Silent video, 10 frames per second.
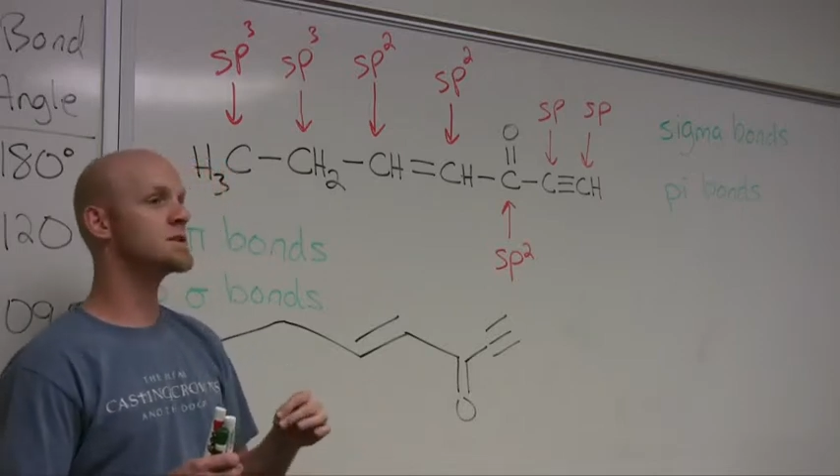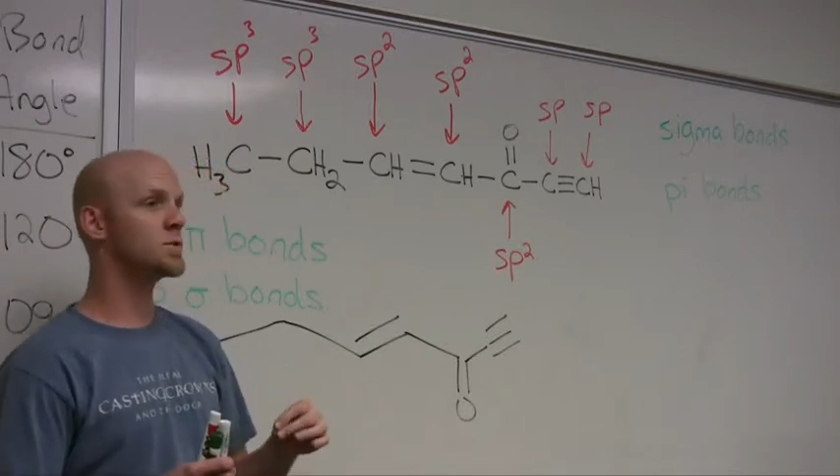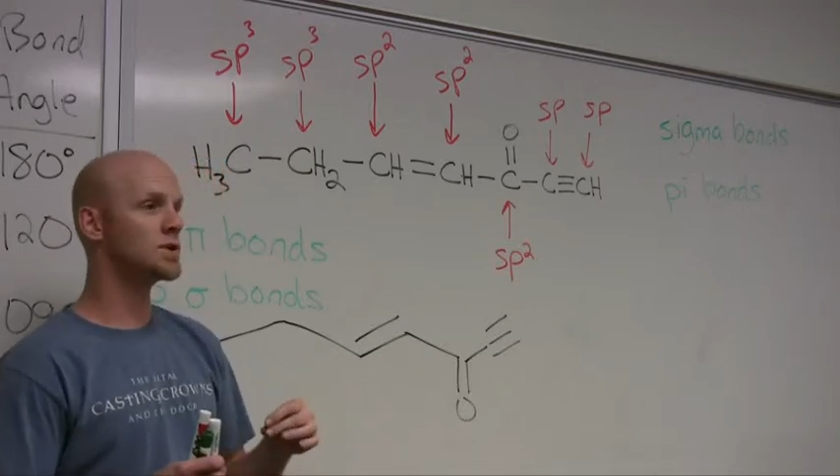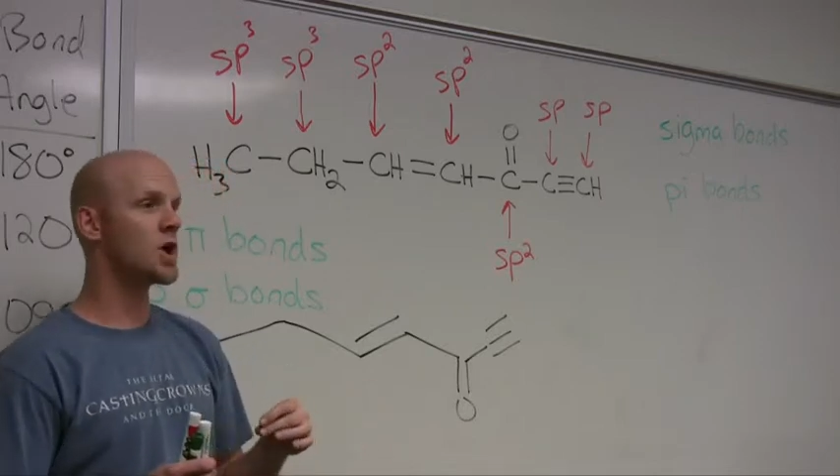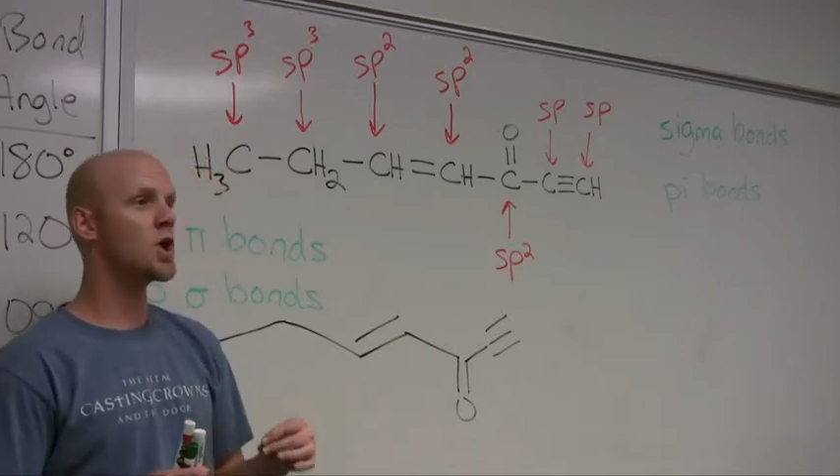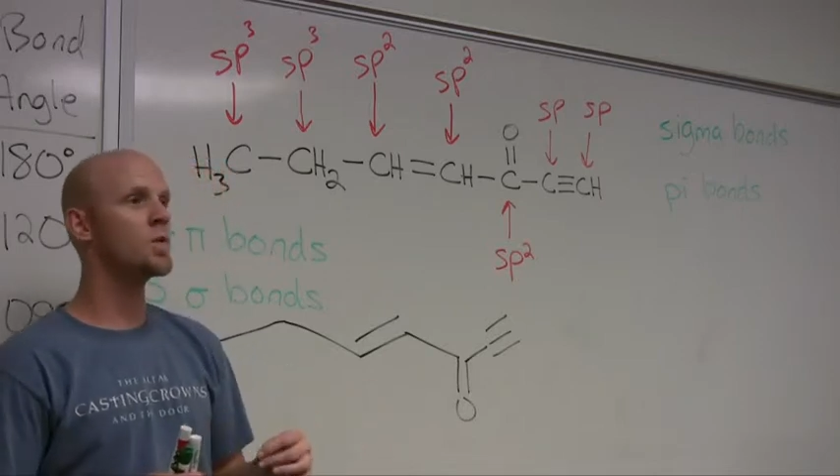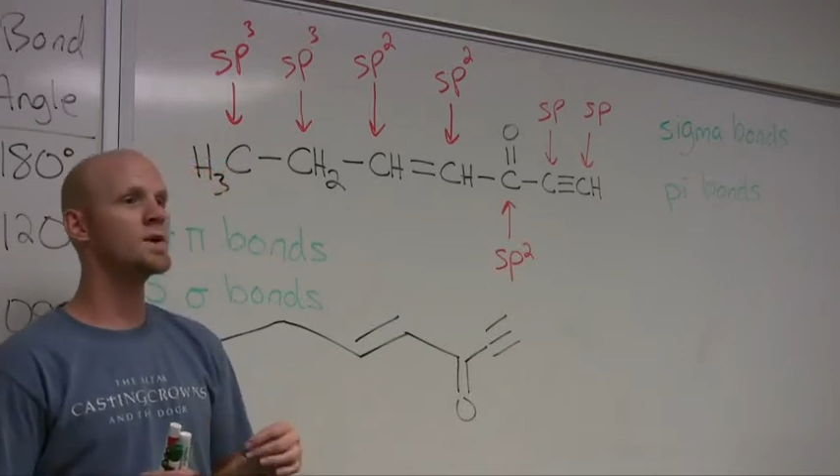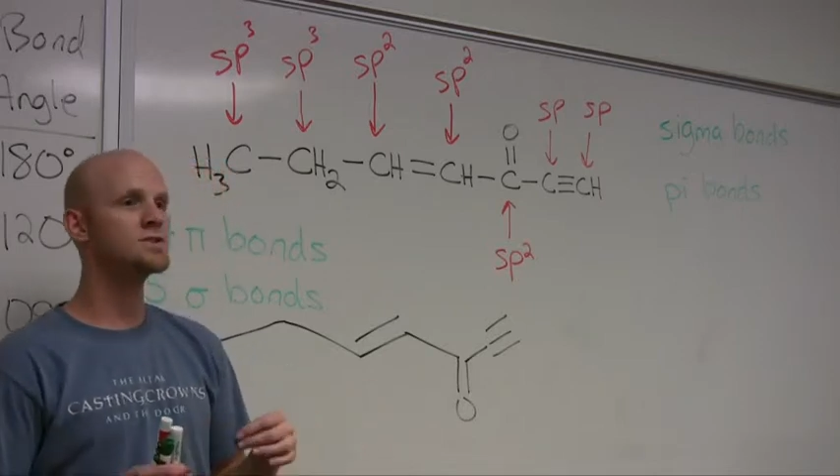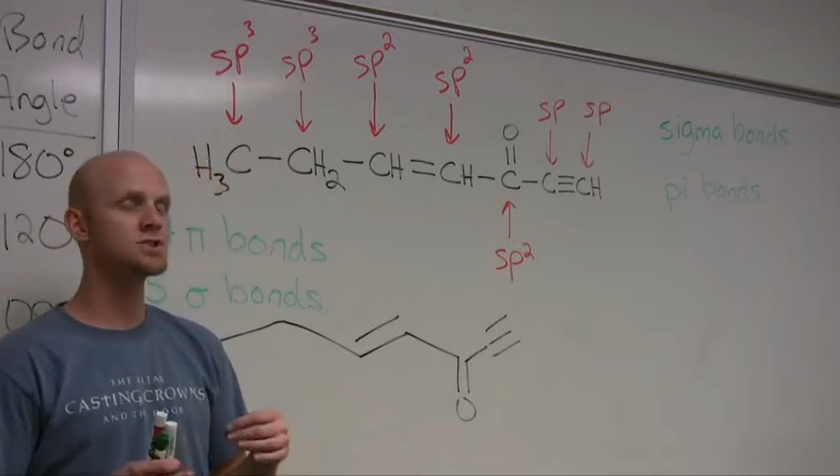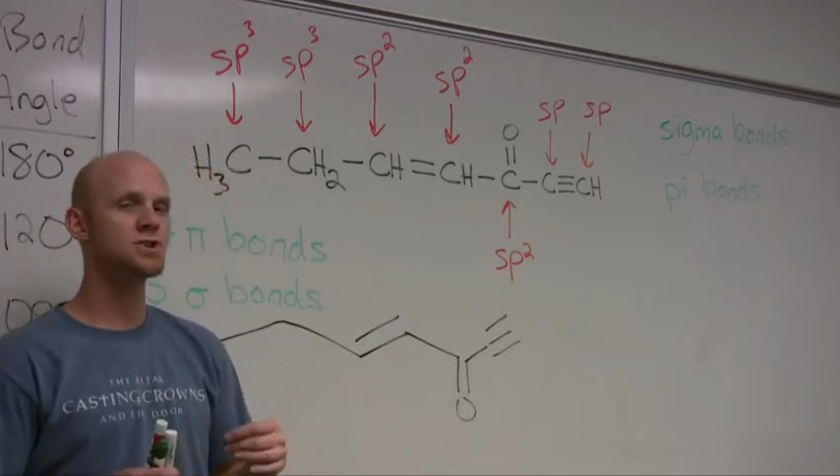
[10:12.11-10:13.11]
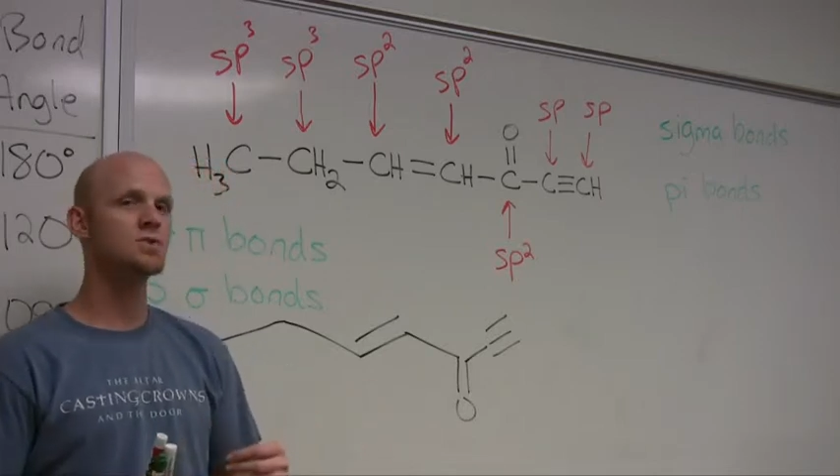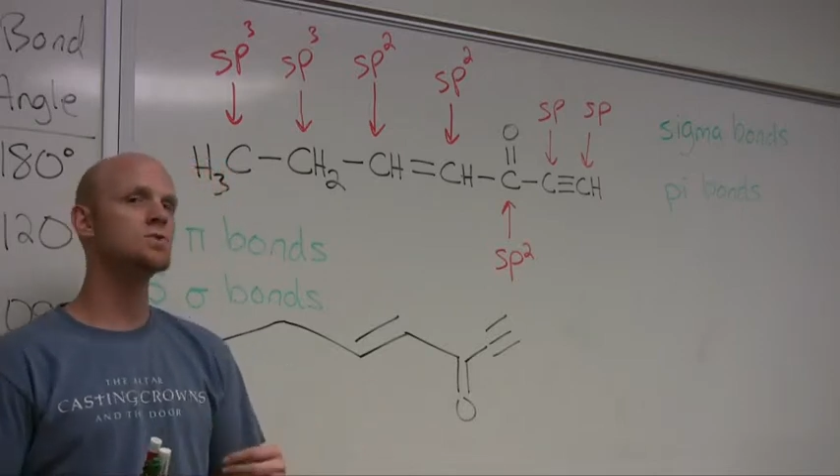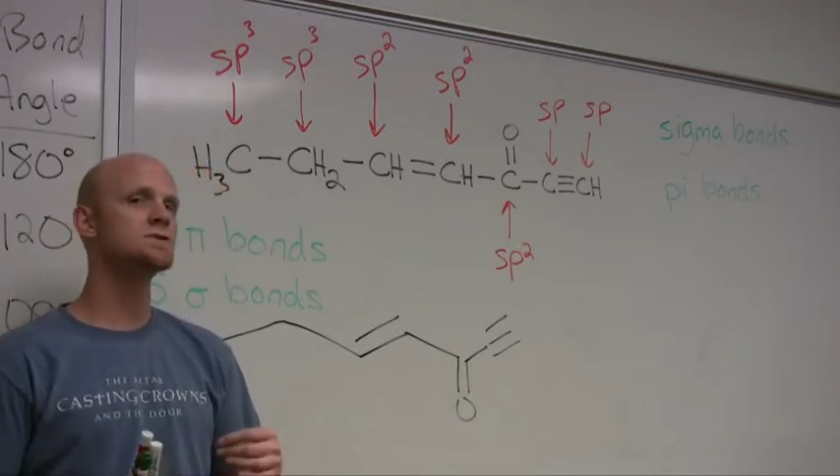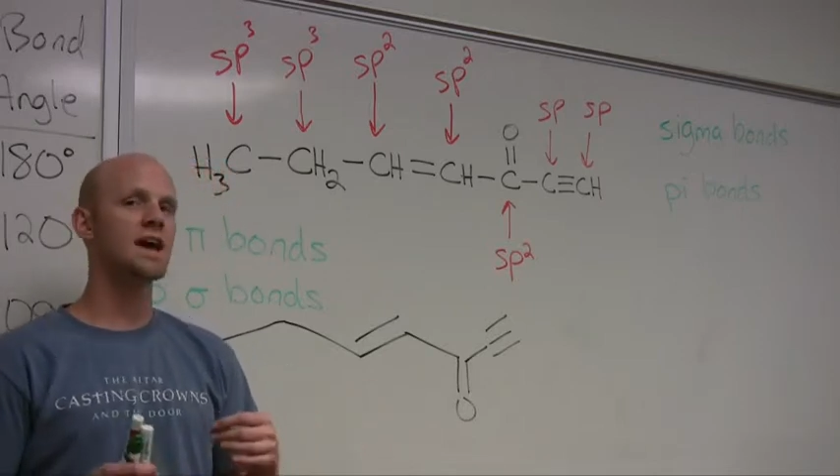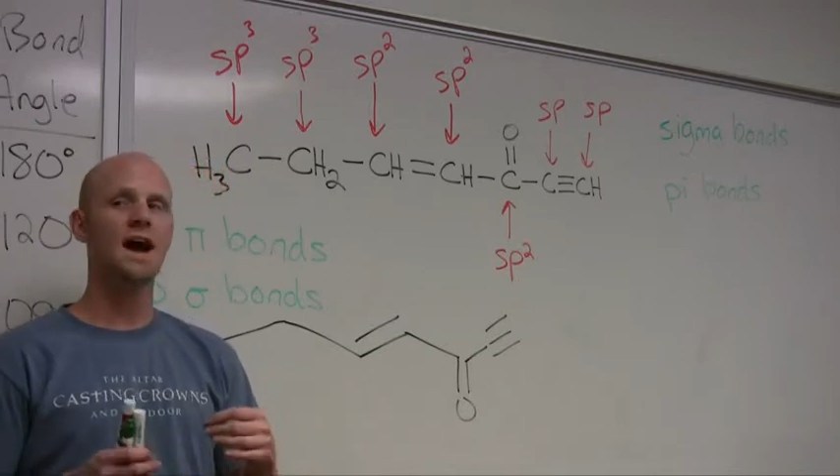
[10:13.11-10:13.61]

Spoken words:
it will always use a